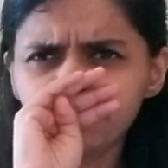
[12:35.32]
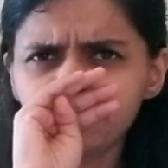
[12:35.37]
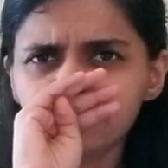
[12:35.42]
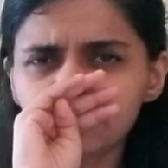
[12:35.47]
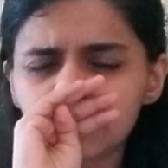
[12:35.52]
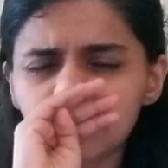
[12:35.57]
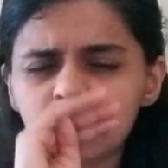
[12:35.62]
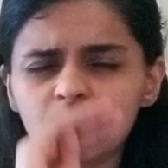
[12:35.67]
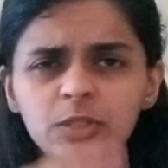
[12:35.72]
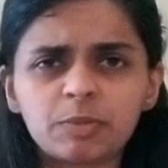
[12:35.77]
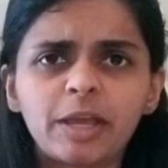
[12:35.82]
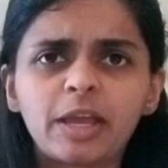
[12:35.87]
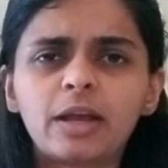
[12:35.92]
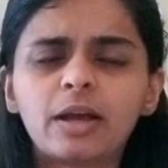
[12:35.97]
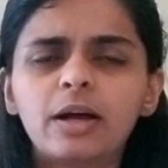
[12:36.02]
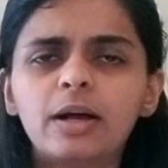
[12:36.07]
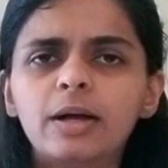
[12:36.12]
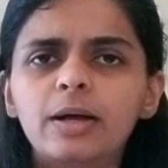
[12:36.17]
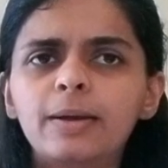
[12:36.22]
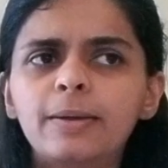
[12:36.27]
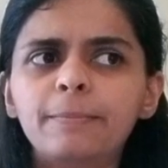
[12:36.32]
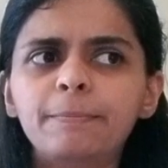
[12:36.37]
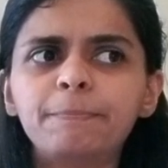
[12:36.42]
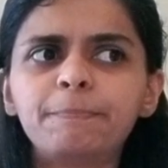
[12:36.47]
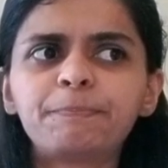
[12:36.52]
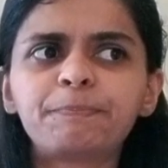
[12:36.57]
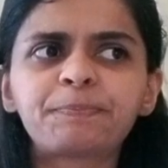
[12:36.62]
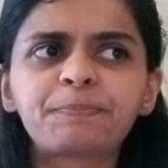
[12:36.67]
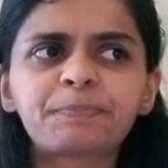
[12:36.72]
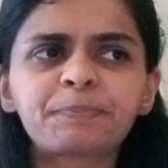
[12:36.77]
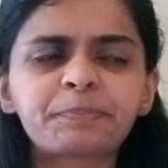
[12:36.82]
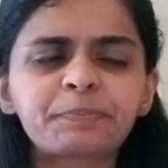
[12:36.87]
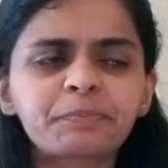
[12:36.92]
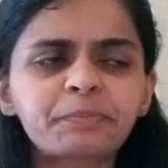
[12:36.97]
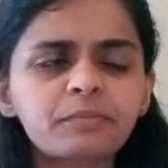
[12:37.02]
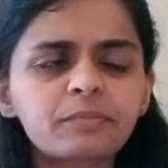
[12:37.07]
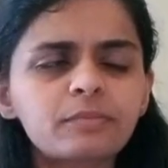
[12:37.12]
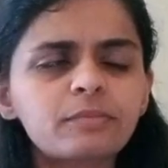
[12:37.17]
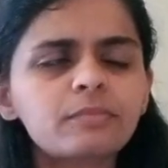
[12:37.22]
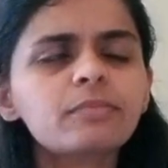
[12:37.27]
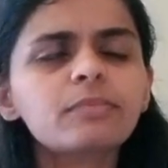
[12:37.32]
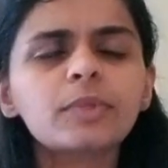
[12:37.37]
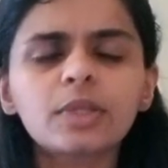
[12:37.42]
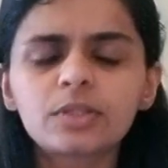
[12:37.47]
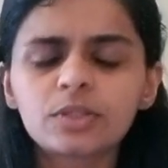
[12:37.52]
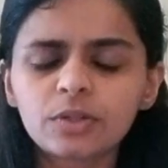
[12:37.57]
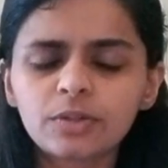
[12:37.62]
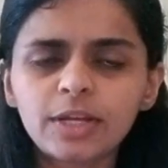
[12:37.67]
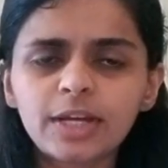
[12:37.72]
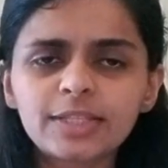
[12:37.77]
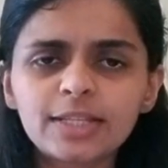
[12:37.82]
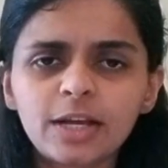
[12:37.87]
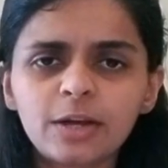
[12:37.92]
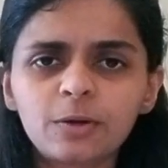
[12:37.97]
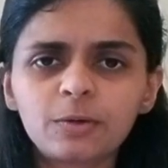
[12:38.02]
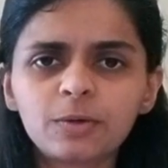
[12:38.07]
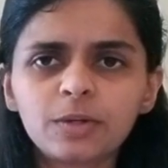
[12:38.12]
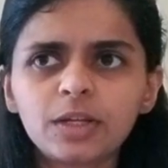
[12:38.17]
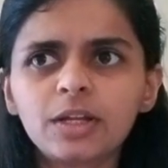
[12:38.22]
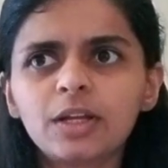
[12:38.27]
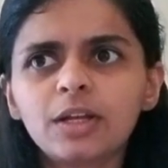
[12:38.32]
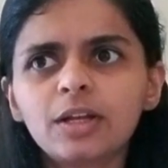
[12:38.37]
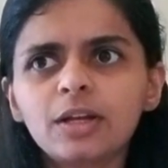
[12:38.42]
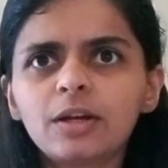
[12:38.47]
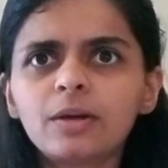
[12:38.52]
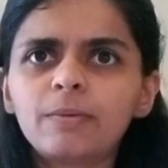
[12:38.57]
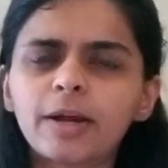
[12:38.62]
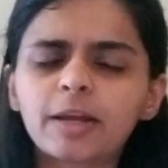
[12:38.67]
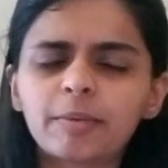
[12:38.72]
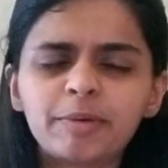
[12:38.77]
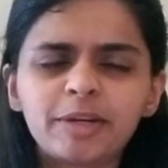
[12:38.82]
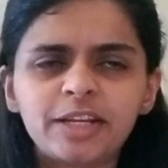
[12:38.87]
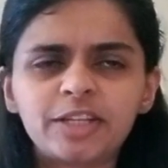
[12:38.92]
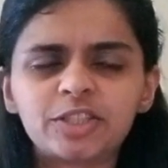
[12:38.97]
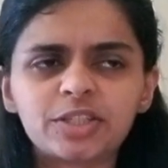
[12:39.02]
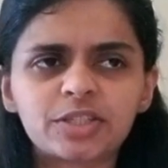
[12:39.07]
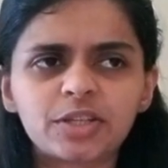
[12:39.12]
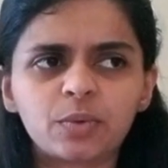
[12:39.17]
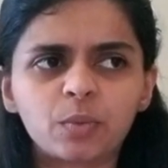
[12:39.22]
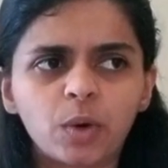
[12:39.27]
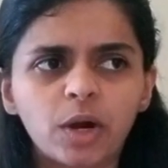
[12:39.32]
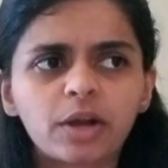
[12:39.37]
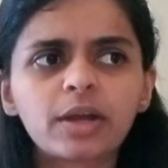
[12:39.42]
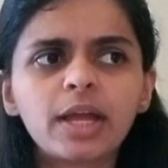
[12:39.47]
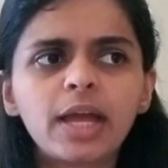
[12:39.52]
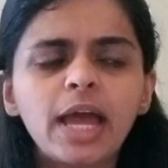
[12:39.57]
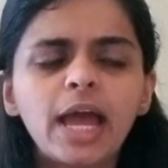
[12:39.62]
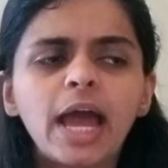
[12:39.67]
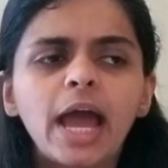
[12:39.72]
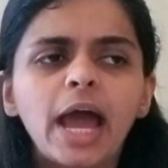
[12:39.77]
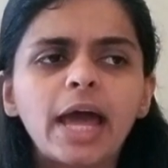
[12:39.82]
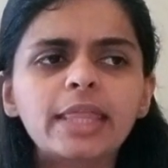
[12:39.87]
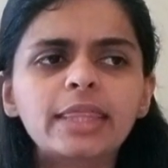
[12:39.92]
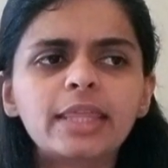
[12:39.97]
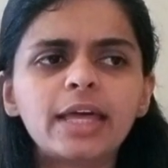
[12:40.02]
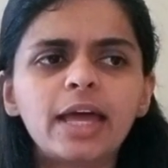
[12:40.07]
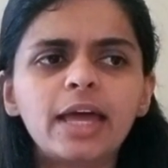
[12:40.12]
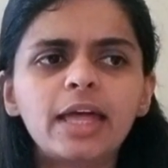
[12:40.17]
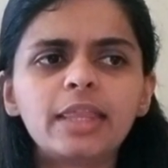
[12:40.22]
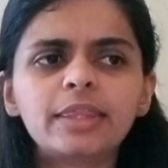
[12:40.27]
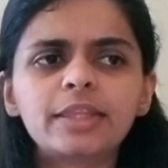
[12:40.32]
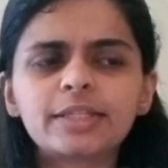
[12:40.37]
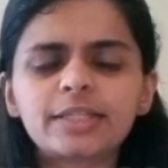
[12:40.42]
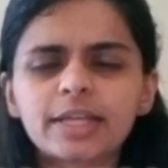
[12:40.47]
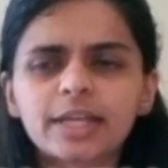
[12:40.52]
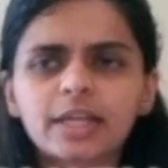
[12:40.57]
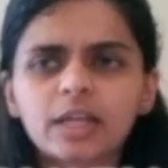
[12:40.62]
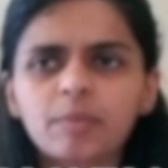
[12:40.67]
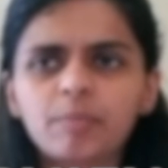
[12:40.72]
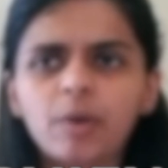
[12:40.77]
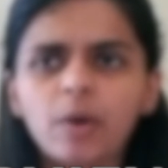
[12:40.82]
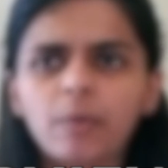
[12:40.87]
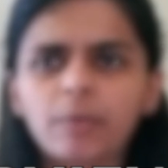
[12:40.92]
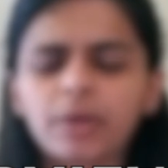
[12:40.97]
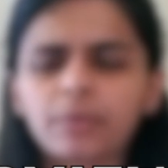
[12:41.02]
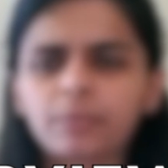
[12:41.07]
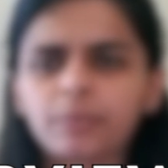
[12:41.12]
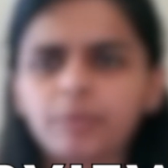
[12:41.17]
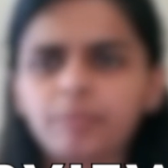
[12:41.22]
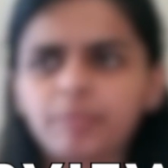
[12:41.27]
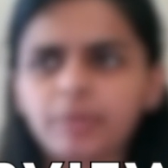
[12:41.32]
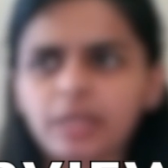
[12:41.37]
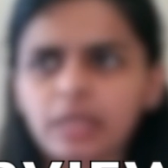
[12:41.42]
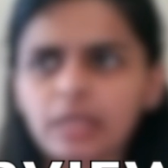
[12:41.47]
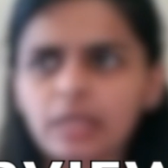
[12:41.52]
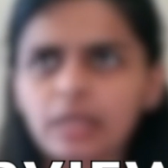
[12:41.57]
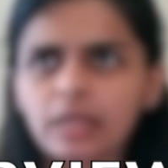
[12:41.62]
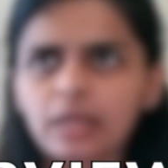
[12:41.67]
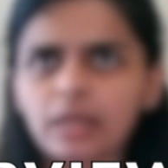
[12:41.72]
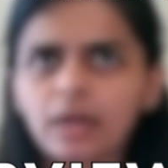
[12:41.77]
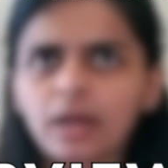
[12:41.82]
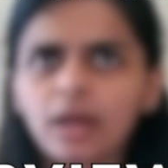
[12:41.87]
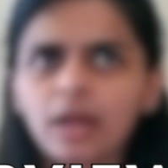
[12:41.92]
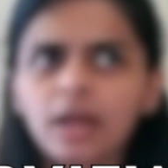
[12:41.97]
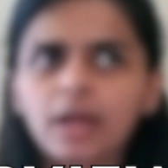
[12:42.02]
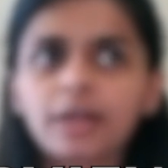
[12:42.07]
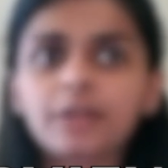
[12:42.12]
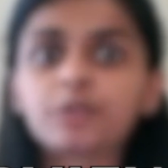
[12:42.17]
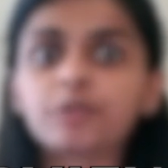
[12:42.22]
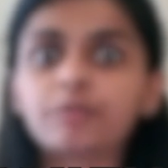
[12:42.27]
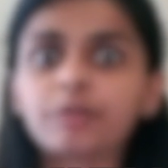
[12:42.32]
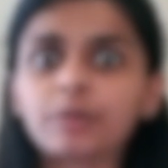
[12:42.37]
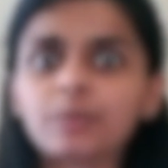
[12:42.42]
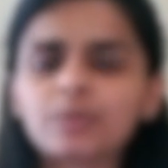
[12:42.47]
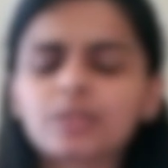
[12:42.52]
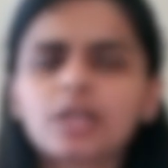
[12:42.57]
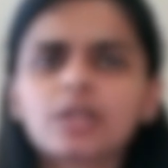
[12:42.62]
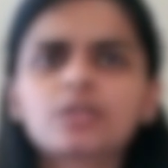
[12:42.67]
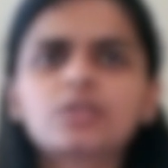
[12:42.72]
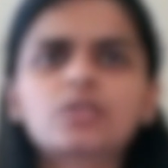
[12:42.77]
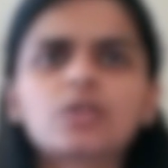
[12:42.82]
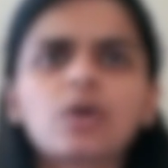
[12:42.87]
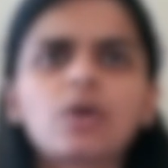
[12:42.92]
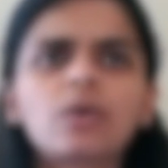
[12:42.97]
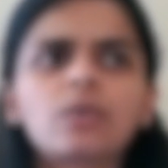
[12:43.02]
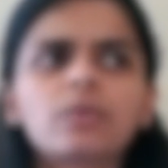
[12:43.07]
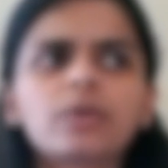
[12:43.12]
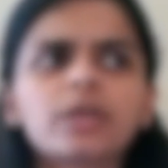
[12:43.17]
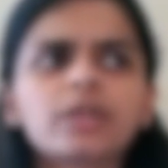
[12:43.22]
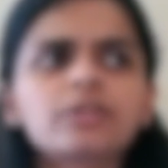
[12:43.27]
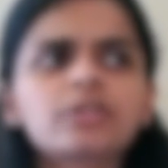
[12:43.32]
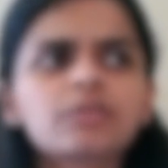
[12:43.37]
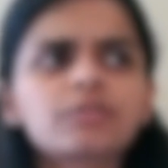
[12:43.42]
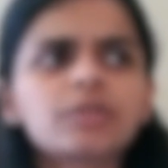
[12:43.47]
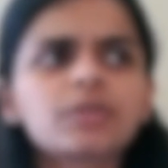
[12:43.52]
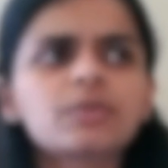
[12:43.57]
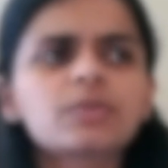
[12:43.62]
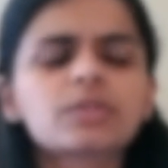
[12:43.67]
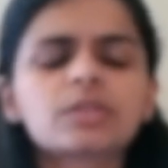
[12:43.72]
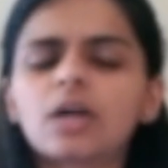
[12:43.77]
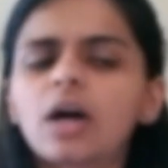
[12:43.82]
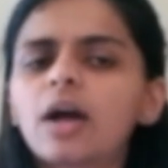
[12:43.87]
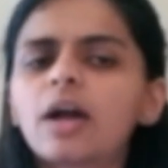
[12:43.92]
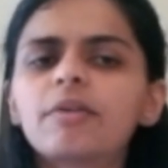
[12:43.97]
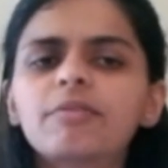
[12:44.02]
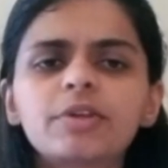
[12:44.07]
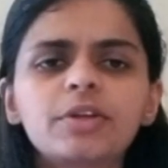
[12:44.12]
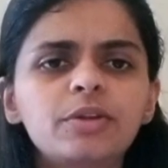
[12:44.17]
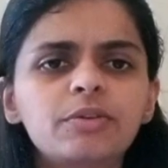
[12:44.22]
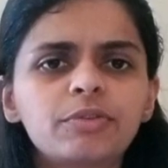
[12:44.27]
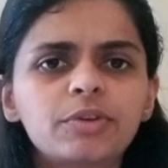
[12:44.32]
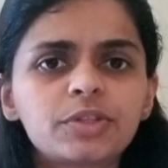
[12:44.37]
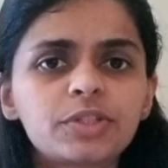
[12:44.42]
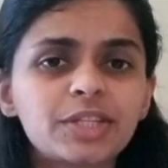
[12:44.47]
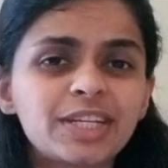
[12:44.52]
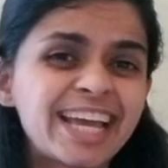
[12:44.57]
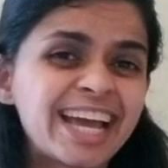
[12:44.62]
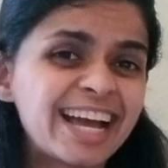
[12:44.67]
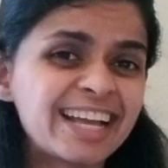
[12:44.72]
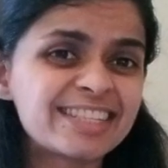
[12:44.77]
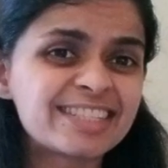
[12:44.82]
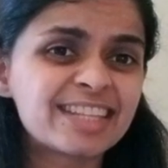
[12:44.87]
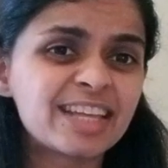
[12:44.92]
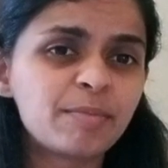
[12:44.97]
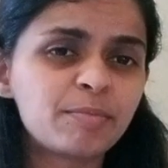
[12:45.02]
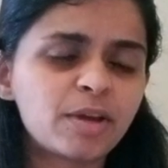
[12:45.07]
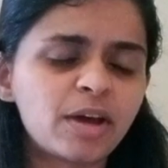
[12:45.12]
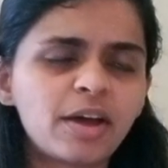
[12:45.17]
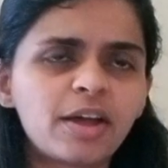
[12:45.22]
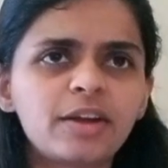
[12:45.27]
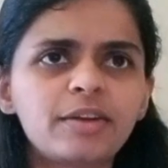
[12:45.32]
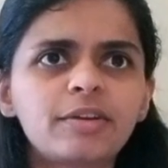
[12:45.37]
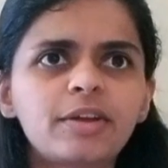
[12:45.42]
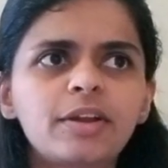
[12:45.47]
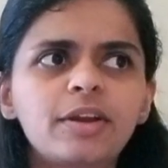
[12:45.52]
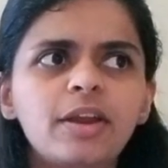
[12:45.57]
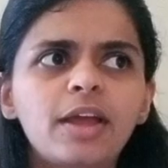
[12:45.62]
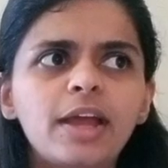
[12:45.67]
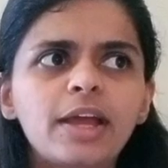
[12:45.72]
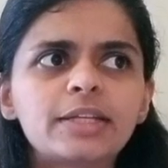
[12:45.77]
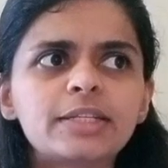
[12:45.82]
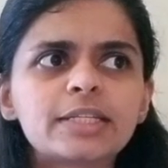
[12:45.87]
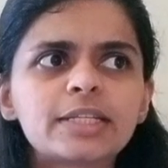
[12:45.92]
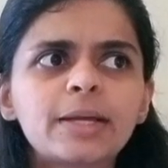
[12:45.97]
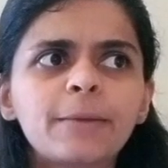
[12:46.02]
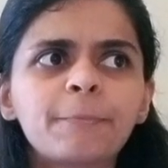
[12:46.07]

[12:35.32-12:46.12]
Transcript: Excuse me. Um, so that's how recommendations can work. And then the second component would be interviews. So interviews, not every university has them, not and